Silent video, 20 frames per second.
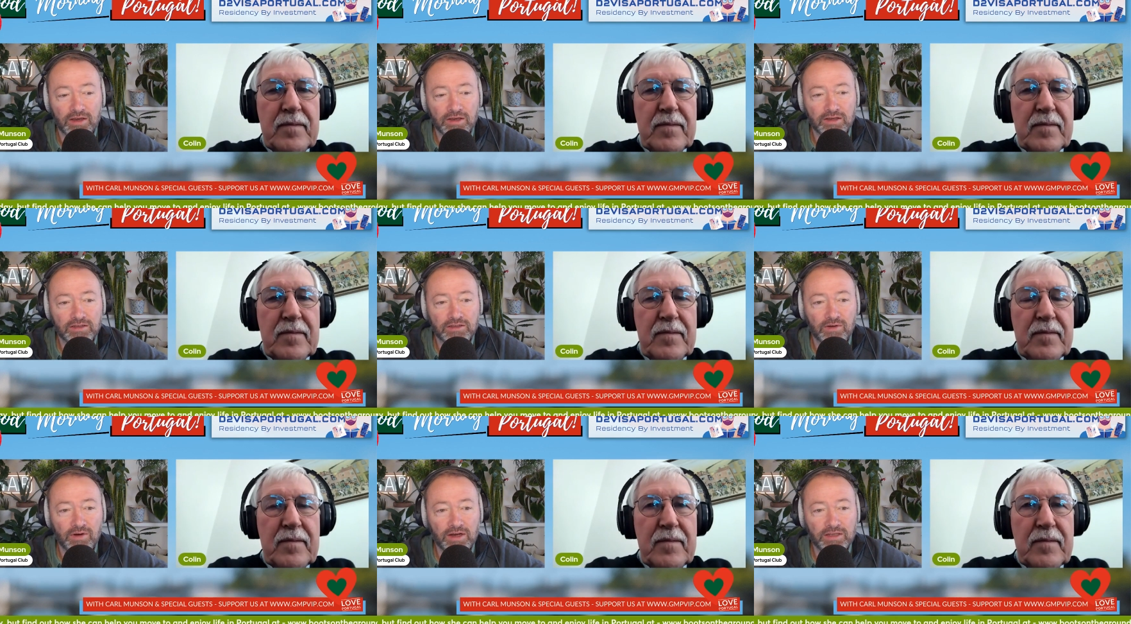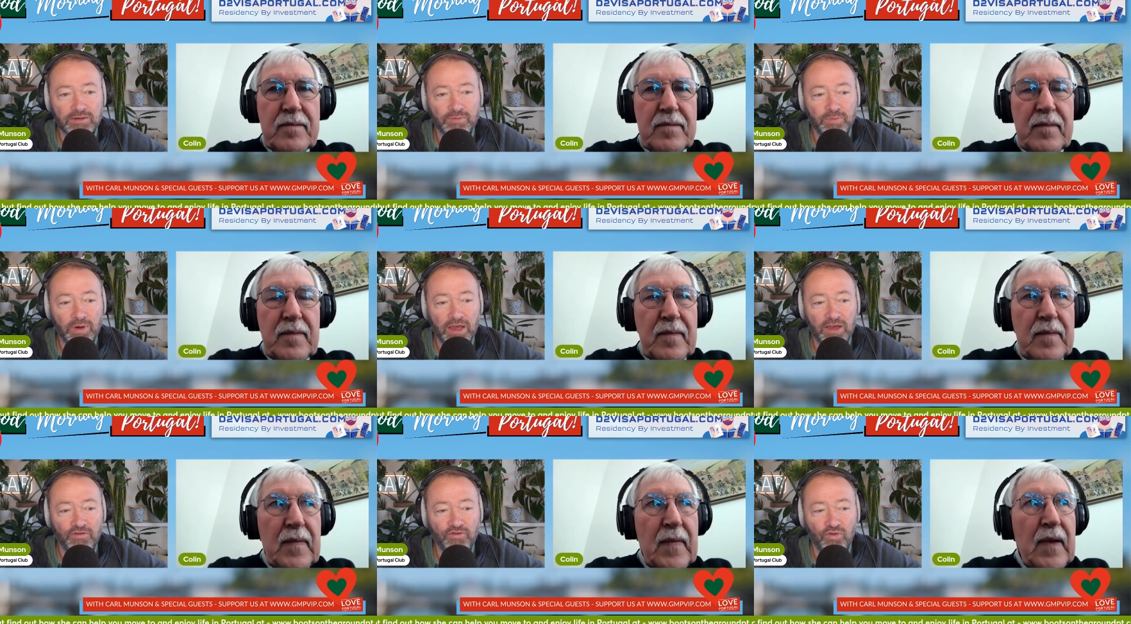Speaker 1: So I had to
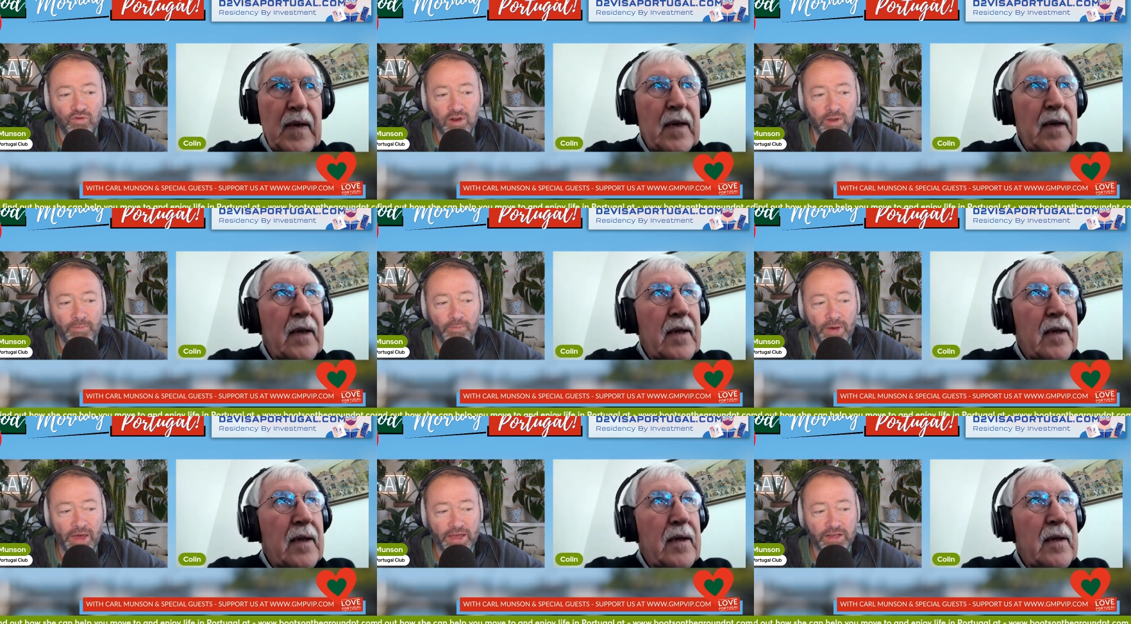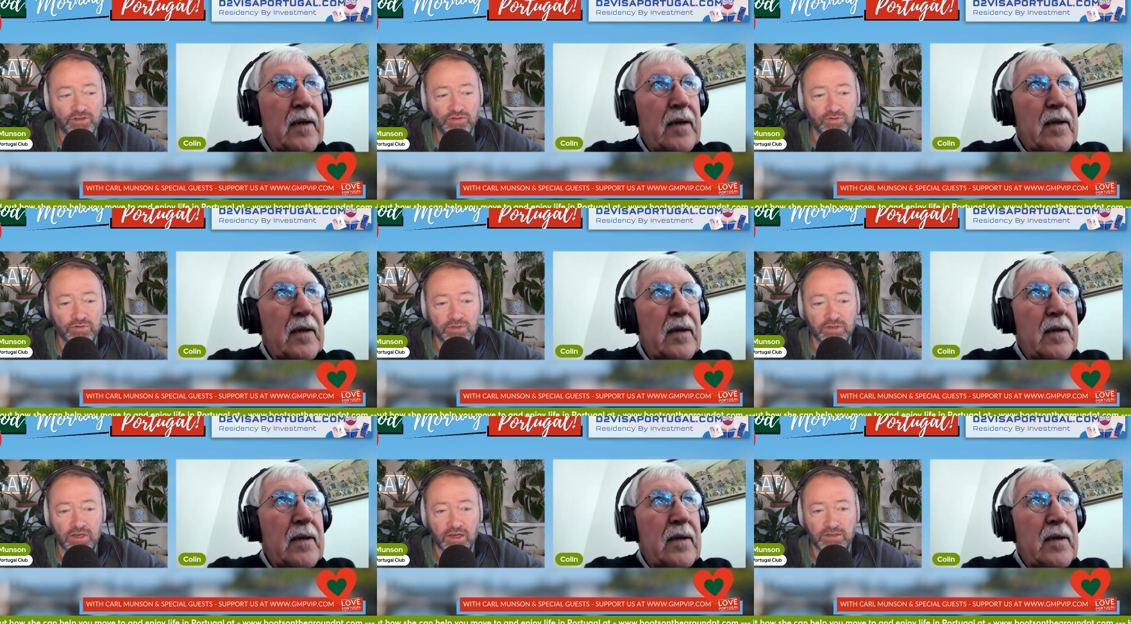pay for all the
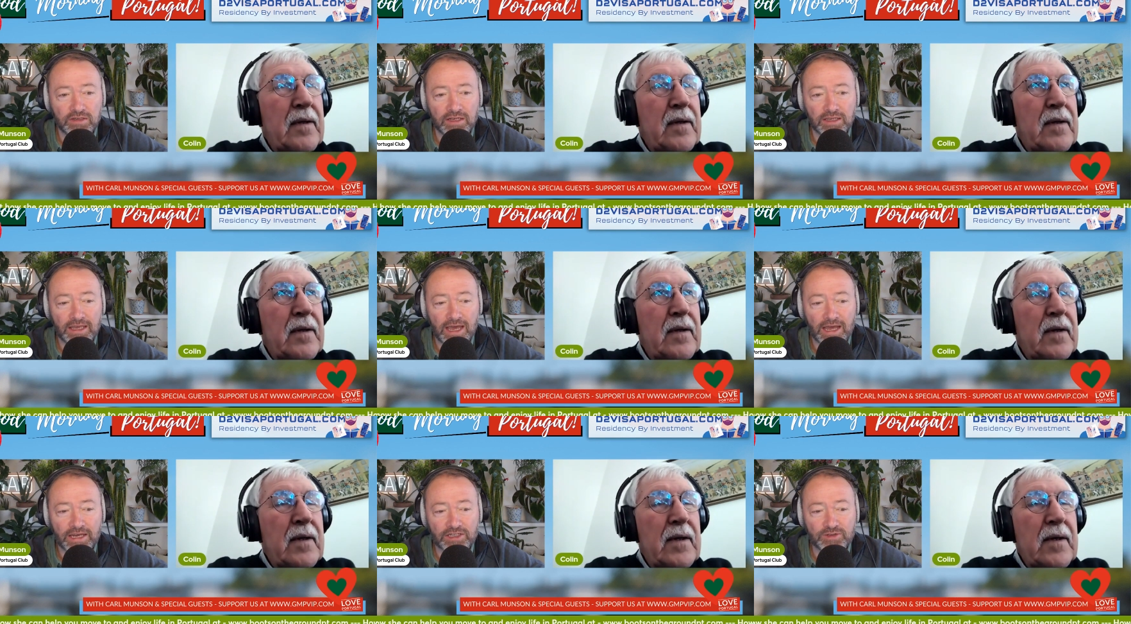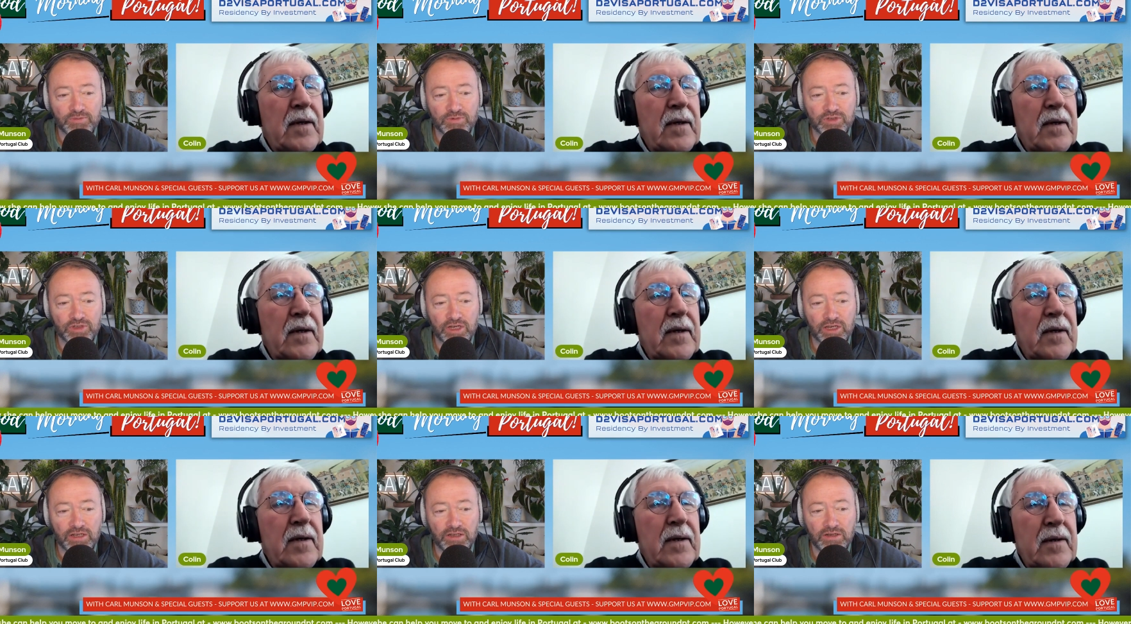petrol to go to the cash
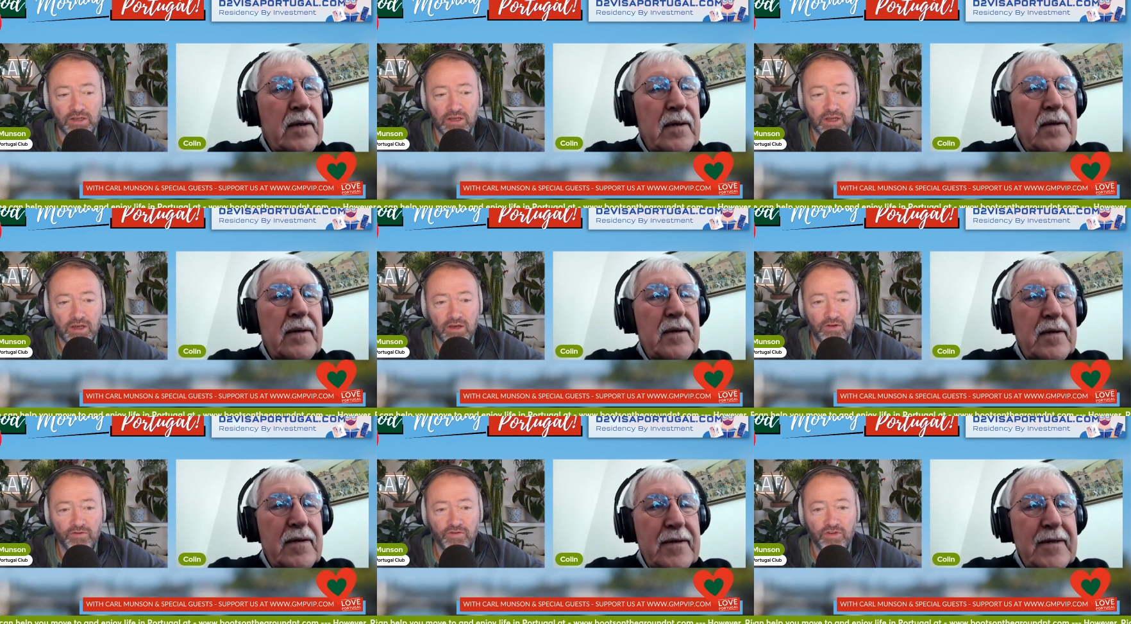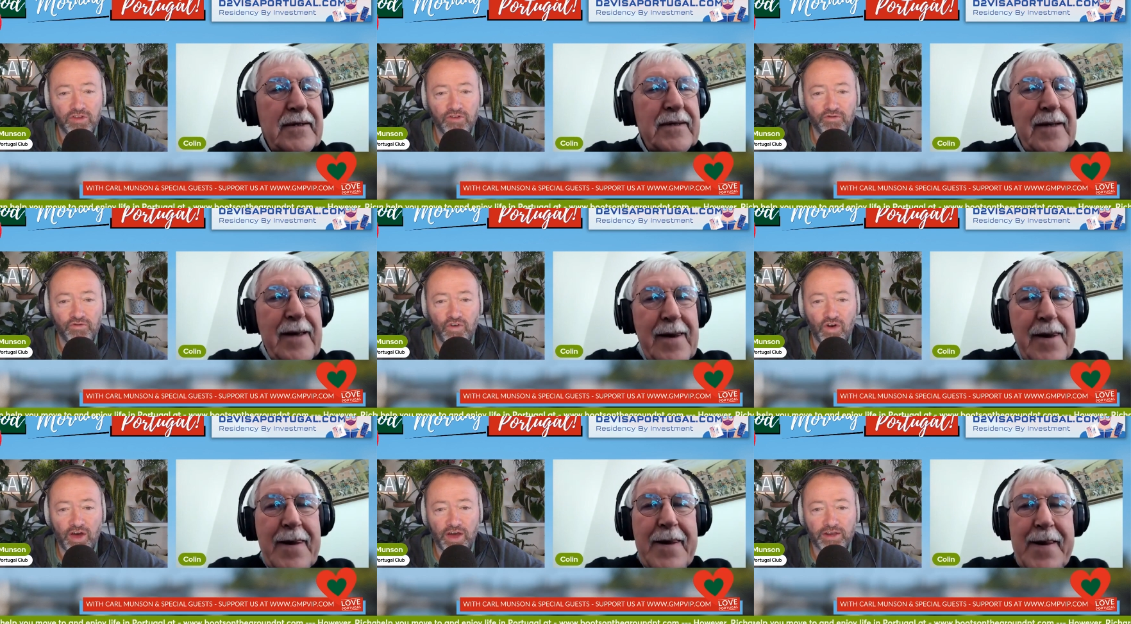machine for the
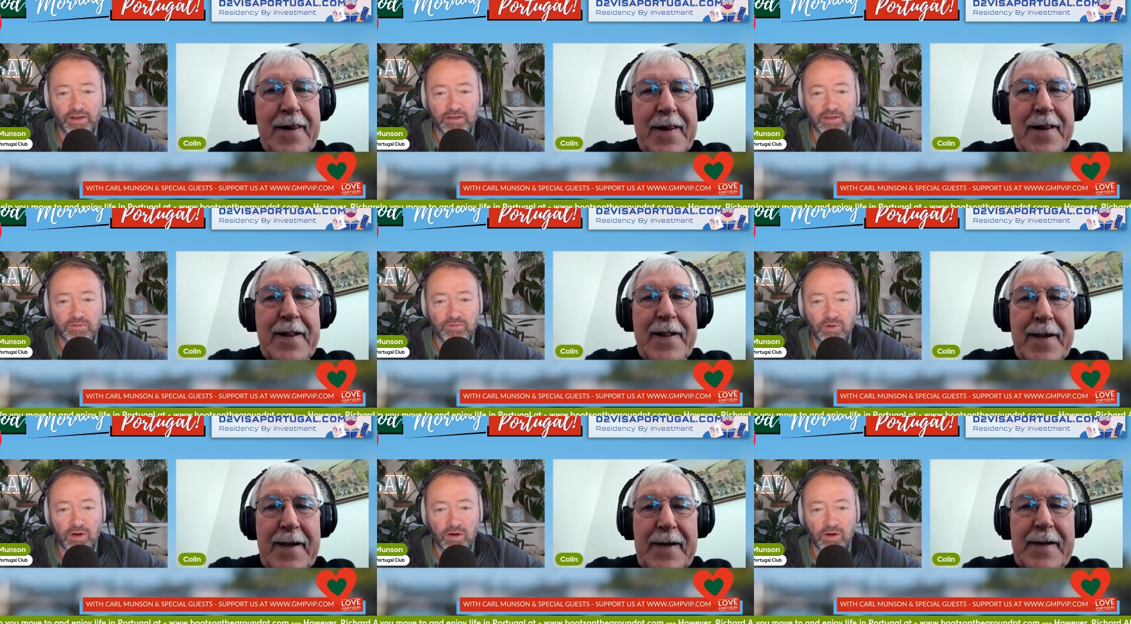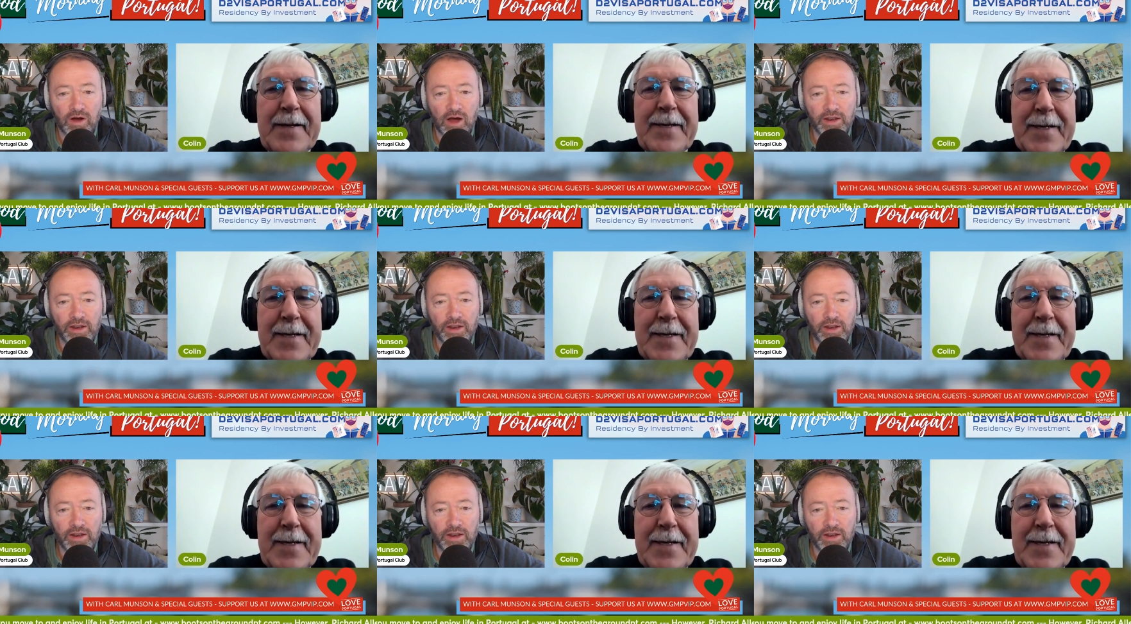fine as well.